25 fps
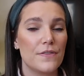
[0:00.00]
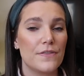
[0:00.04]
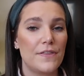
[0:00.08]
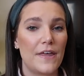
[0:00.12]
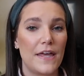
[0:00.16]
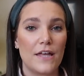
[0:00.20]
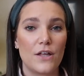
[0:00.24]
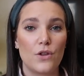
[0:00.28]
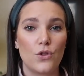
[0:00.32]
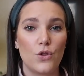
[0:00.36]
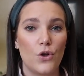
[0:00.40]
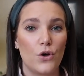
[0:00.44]

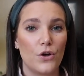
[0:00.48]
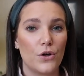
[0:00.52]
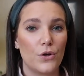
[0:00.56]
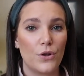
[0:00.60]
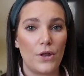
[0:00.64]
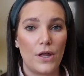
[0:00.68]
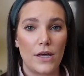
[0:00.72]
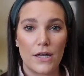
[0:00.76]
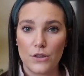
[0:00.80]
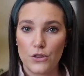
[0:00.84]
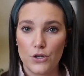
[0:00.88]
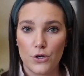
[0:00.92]
They look
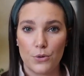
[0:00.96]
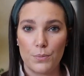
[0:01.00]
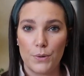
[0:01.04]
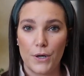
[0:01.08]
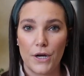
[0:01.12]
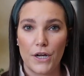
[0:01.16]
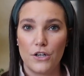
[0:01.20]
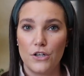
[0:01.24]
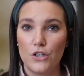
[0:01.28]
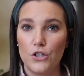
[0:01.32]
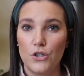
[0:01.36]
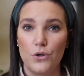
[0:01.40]
like they're
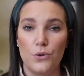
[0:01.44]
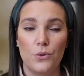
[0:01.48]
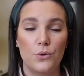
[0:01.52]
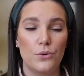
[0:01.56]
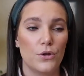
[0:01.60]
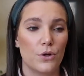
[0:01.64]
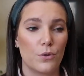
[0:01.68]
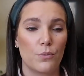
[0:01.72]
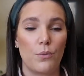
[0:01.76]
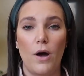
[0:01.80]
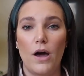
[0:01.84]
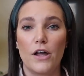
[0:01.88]
brand new,
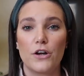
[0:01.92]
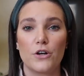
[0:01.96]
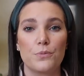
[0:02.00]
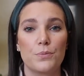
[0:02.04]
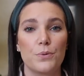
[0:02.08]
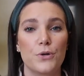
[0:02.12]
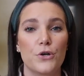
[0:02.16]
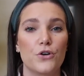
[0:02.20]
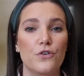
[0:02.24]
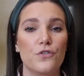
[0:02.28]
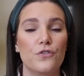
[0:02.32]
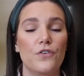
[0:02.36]
they're
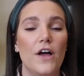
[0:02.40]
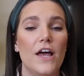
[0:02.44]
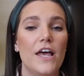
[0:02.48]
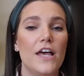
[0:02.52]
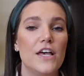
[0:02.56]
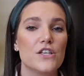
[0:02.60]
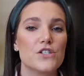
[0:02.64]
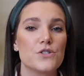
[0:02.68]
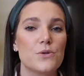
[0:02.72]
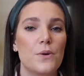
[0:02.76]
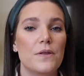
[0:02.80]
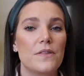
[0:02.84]
waterproof.
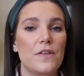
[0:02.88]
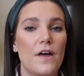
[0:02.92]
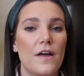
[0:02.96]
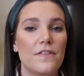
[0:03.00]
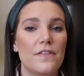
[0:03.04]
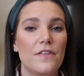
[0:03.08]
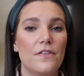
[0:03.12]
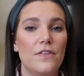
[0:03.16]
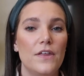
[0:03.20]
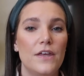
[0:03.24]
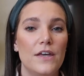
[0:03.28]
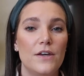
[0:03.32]
So I
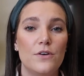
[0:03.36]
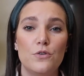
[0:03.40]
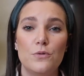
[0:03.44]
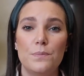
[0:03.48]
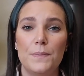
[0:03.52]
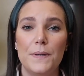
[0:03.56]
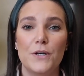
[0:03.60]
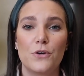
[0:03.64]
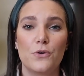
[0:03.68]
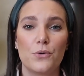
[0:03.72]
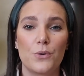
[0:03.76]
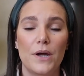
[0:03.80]
thought that it would
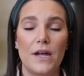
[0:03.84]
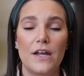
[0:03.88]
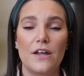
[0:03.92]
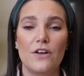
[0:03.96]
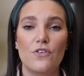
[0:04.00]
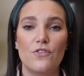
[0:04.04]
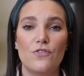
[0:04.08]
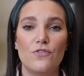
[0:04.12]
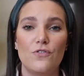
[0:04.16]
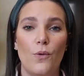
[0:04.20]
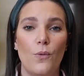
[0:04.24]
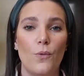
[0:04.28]
be
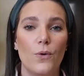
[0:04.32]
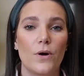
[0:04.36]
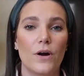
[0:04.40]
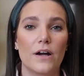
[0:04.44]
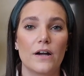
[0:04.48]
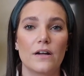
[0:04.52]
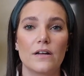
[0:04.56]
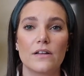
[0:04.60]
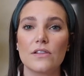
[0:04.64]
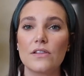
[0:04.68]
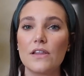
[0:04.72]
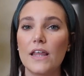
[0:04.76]
great
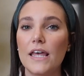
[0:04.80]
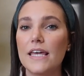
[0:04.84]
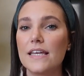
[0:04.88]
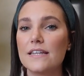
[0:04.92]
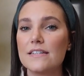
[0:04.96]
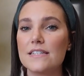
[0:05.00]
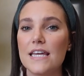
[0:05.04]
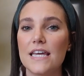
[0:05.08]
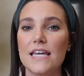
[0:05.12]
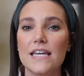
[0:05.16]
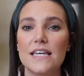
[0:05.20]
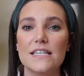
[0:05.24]
for
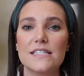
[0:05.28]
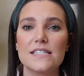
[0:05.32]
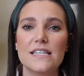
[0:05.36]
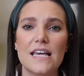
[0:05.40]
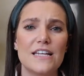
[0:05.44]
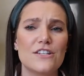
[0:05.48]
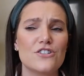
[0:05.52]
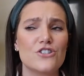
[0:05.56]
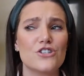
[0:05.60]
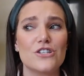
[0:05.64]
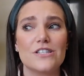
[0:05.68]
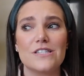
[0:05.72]
lake days
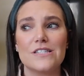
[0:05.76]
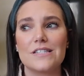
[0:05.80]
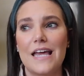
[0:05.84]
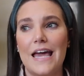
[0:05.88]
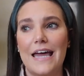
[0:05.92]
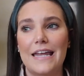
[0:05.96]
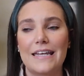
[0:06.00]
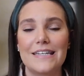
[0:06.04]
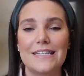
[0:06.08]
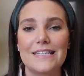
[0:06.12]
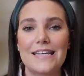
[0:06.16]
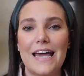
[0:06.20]
and just
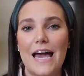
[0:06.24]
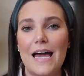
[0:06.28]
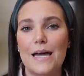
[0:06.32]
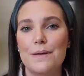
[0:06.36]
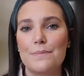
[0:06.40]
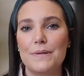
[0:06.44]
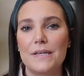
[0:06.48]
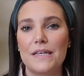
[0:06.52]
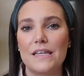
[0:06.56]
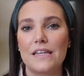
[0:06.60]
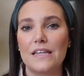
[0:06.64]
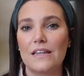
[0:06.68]

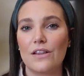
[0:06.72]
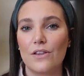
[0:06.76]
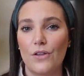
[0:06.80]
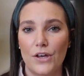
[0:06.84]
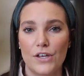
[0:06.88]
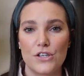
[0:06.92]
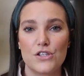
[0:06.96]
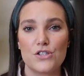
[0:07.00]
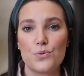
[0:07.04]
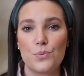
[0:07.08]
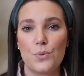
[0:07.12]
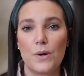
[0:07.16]
anytime he
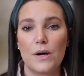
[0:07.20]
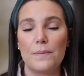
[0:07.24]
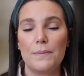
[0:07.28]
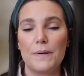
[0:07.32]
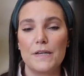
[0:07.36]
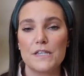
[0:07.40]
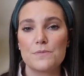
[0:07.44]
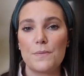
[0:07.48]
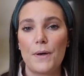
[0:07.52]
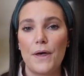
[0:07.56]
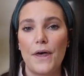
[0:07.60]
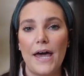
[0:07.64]
likes to wear a
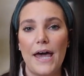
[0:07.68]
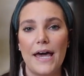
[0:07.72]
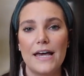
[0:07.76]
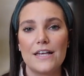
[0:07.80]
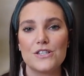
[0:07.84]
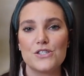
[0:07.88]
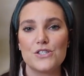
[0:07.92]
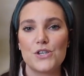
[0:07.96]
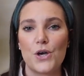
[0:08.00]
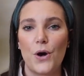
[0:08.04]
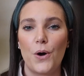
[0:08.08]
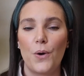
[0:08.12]
baseball
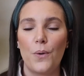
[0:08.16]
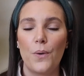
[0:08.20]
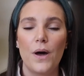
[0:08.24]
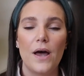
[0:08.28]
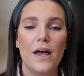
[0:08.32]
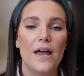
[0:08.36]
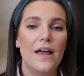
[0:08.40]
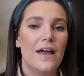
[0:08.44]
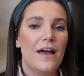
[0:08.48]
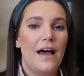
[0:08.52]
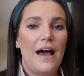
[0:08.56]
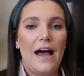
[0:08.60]
hat. So
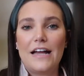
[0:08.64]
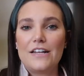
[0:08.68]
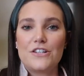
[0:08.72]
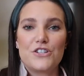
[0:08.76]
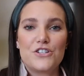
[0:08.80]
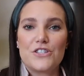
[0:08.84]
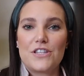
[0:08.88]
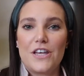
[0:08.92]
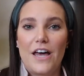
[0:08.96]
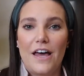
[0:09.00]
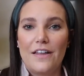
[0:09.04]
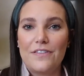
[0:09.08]
I
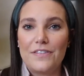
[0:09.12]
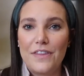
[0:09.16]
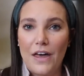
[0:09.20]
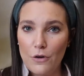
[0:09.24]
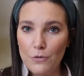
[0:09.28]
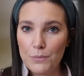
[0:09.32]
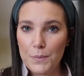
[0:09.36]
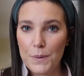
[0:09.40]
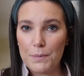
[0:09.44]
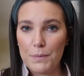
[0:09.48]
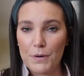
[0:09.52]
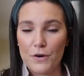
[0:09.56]
just thought that
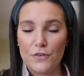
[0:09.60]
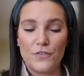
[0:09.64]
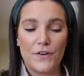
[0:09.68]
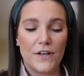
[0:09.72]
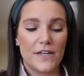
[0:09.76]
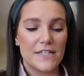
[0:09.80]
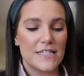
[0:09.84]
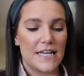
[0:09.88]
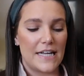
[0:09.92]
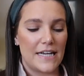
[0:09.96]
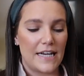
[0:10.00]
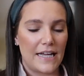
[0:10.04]
would be
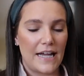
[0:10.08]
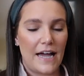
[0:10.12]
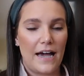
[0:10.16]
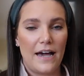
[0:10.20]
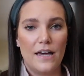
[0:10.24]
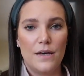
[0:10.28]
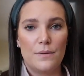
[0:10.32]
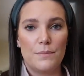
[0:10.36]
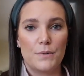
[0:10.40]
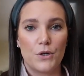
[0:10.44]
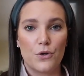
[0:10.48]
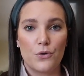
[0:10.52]
perfect. And I got
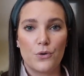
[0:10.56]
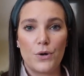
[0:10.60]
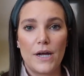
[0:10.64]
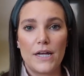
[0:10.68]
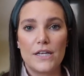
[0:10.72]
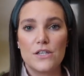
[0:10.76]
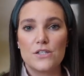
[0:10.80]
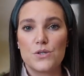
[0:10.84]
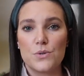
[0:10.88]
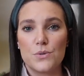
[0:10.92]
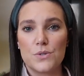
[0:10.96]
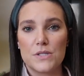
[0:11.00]
him a
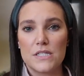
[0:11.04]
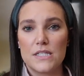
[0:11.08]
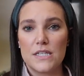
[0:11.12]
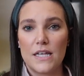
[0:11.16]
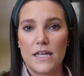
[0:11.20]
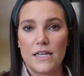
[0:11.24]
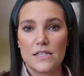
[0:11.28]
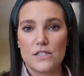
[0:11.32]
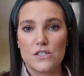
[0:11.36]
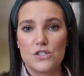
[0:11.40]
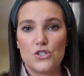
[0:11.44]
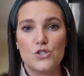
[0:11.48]
gray, so it's a
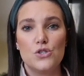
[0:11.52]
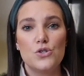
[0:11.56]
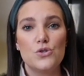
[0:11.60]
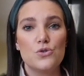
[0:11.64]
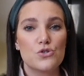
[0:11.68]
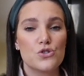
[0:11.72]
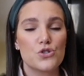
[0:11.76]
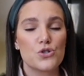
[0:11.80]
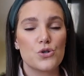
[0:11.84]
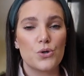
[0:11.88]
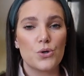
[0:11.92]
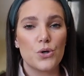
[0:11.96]
nice
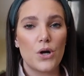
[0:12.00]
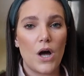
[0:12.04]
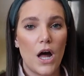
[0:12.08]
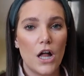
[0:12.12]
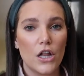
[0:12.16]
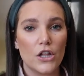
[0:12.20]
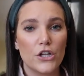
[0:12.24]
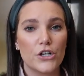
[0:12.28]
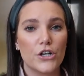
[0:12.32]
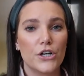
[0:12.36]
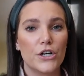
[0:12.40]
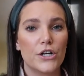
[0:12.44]
neutral
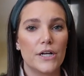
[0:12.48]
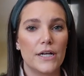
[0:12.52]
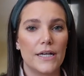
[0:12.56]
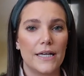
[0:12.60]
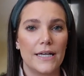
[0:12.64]
color.